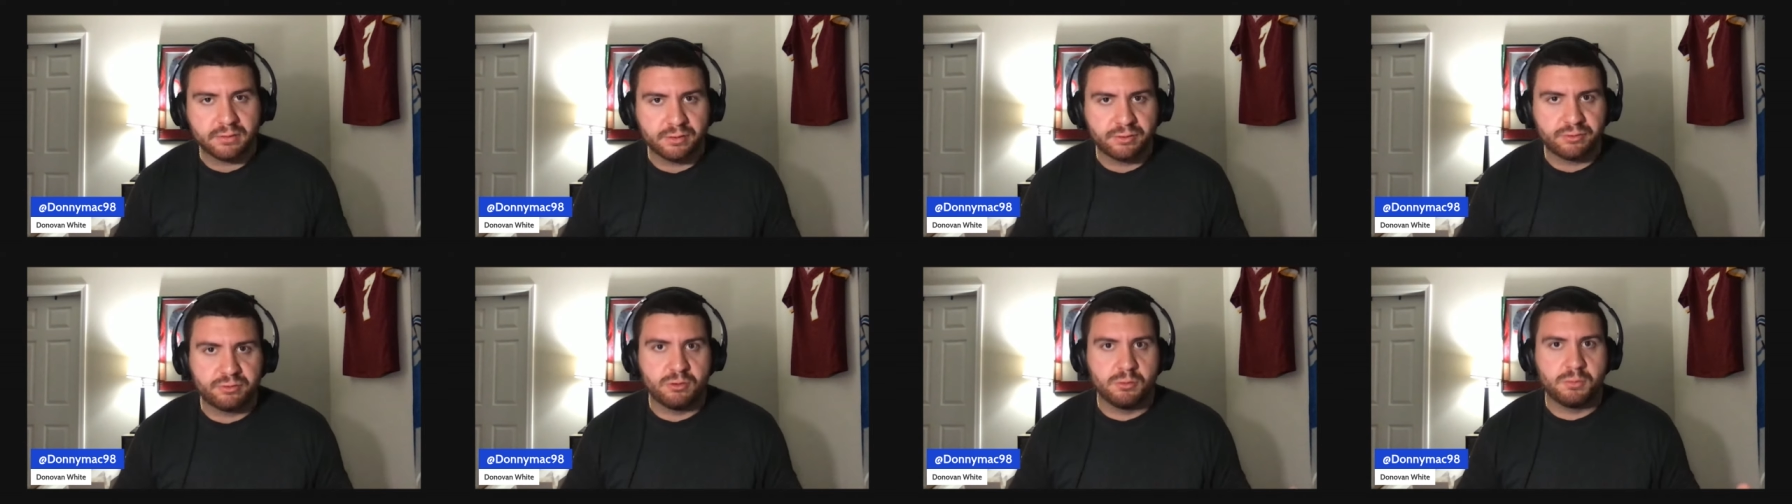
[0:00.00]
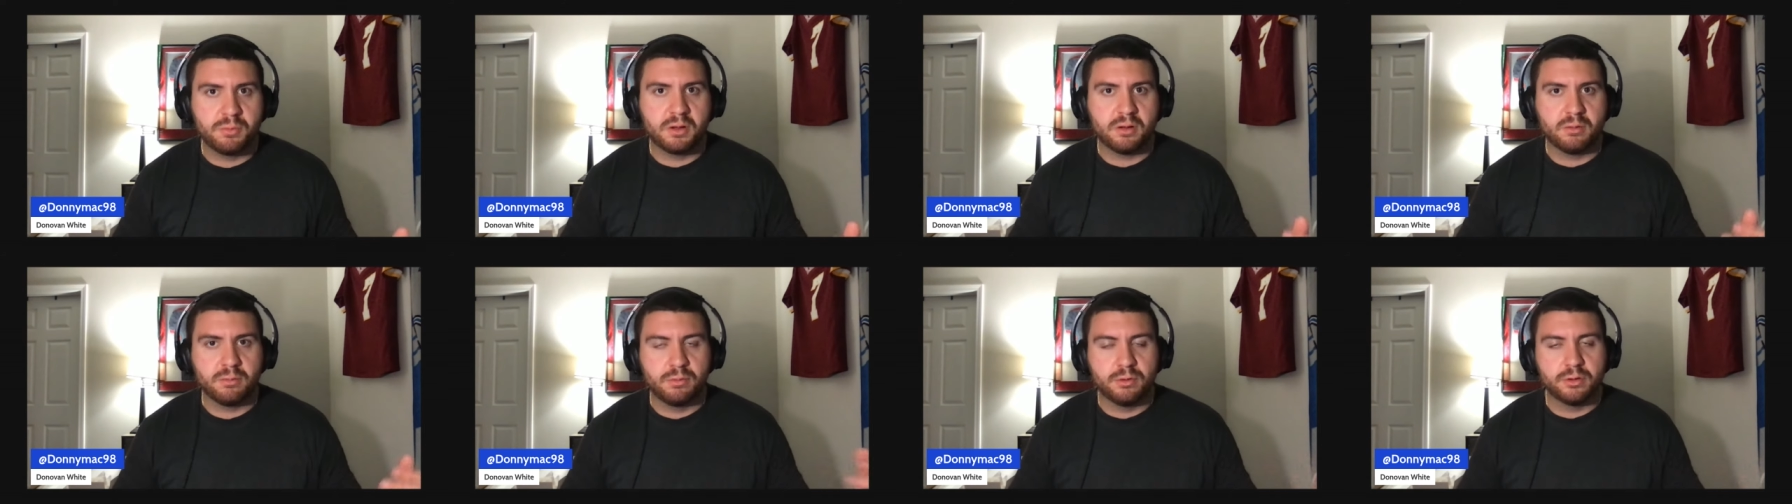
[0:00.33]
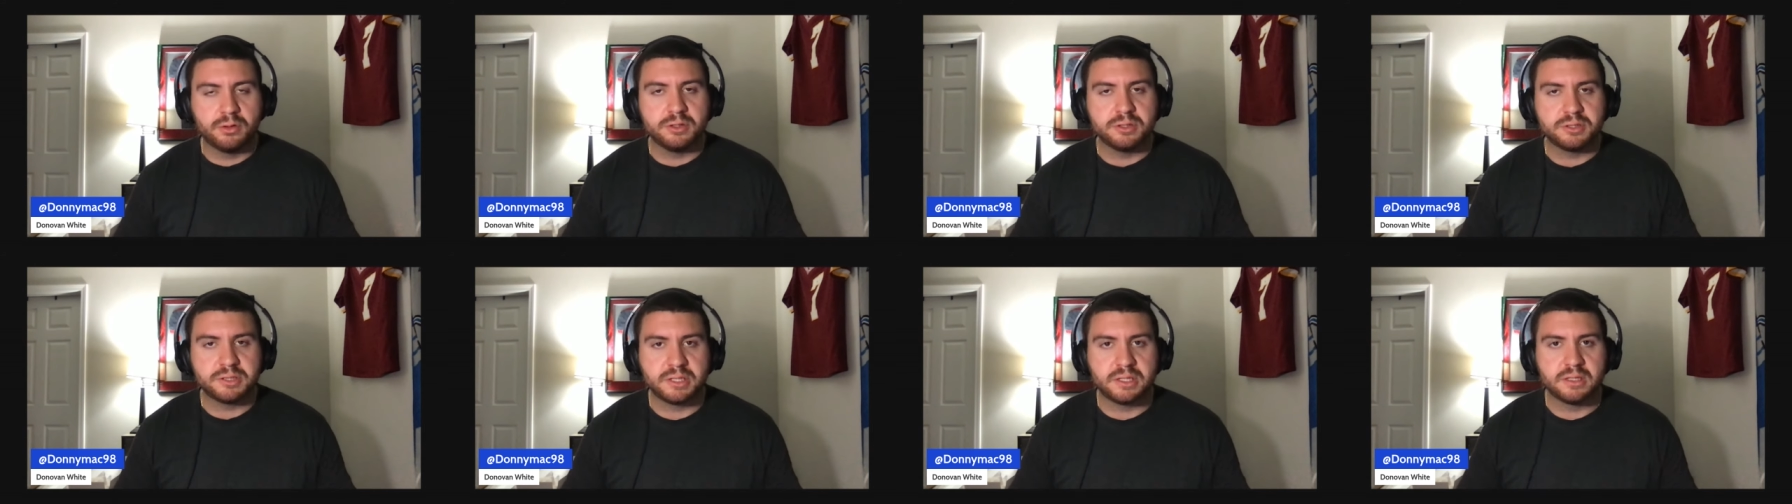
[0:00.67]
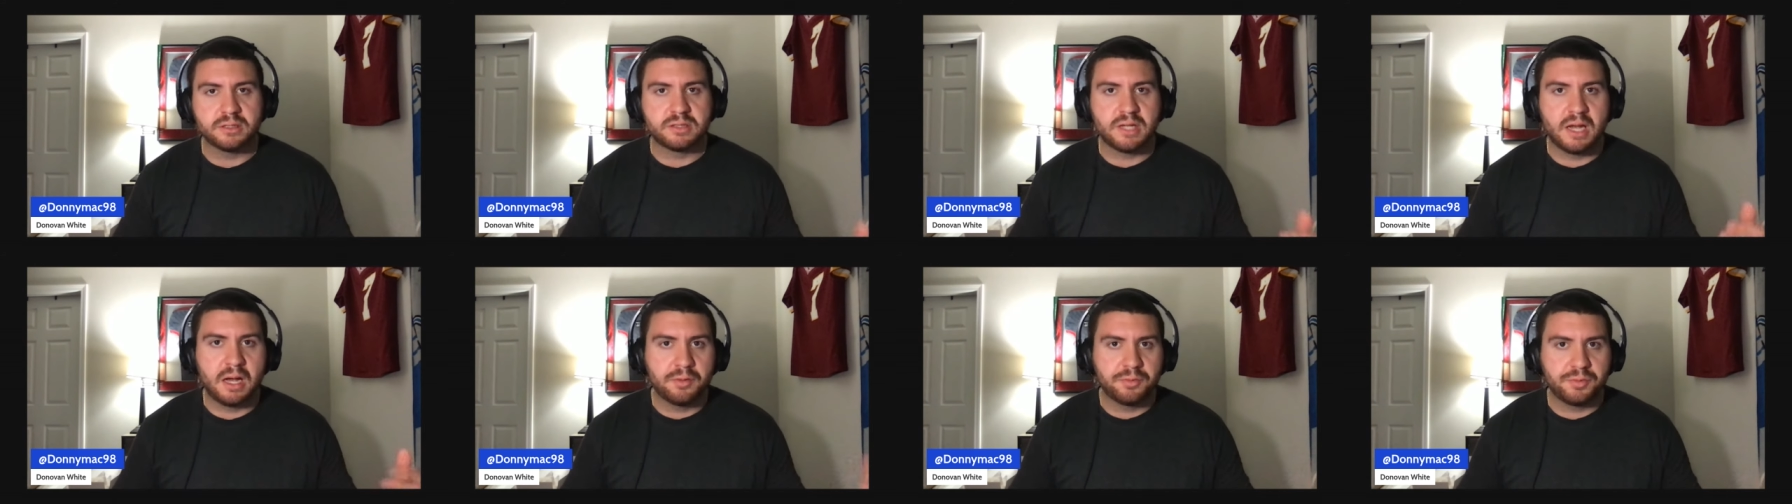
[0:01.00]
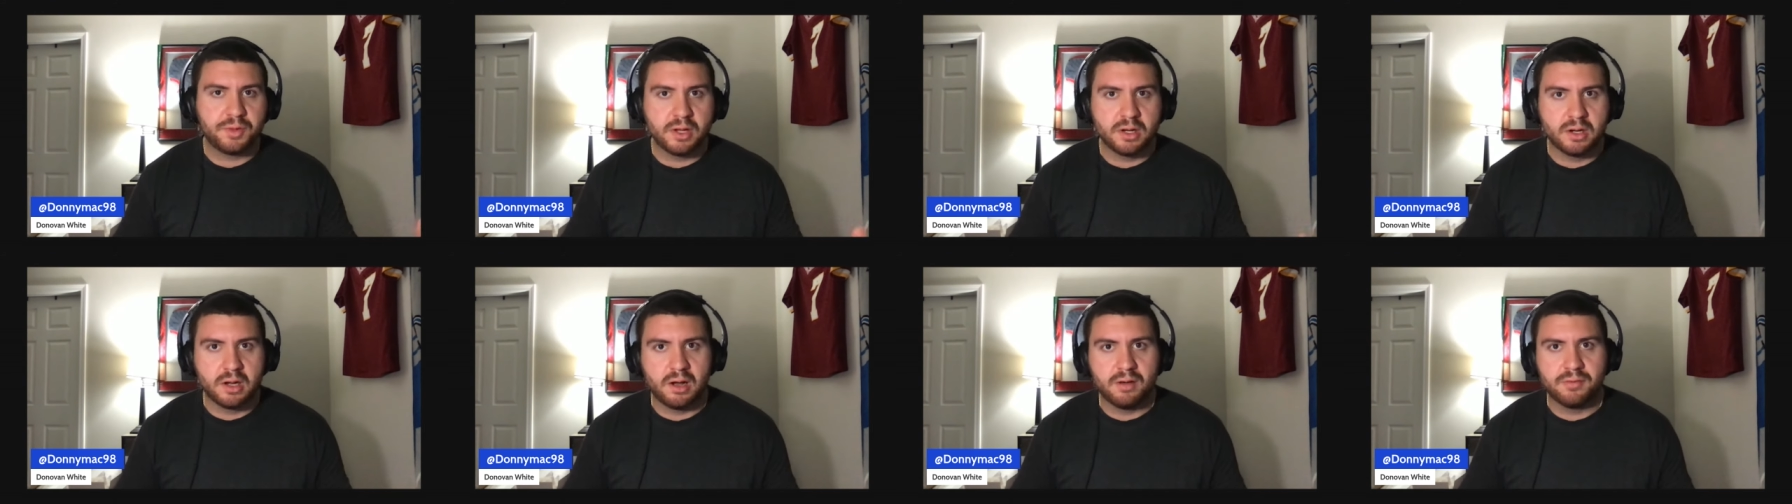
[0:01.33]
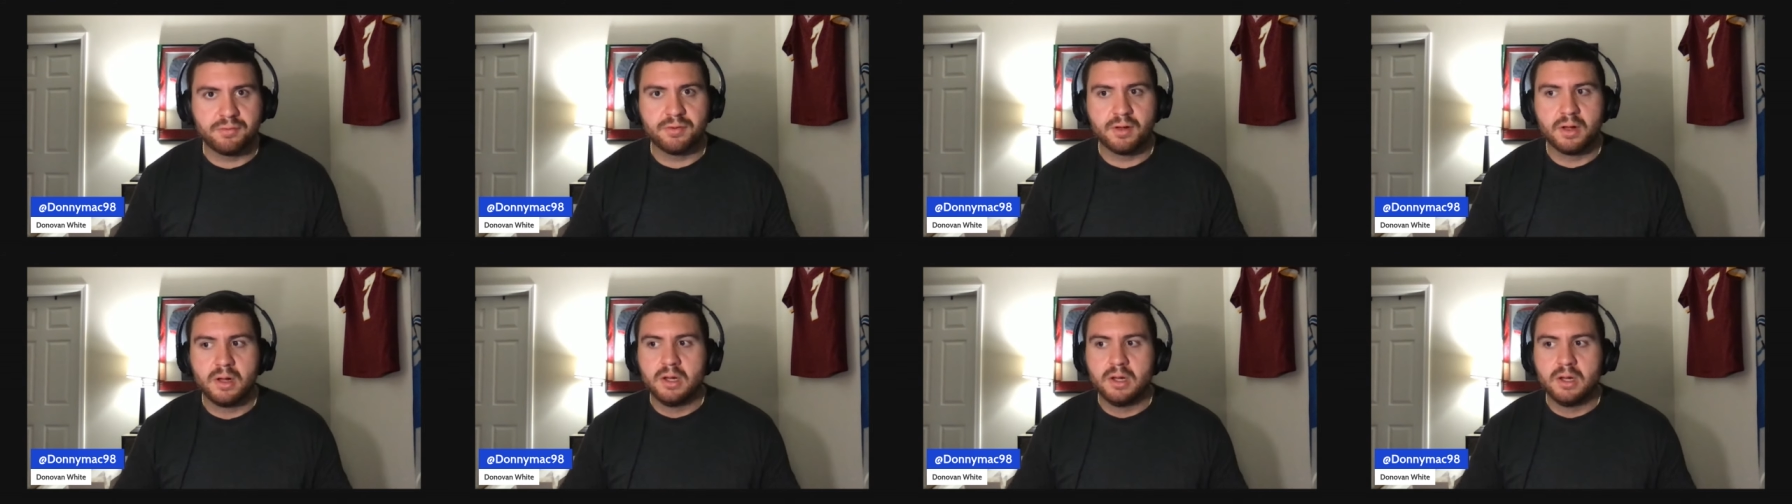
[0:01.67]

assuming Mellusi is healthy enough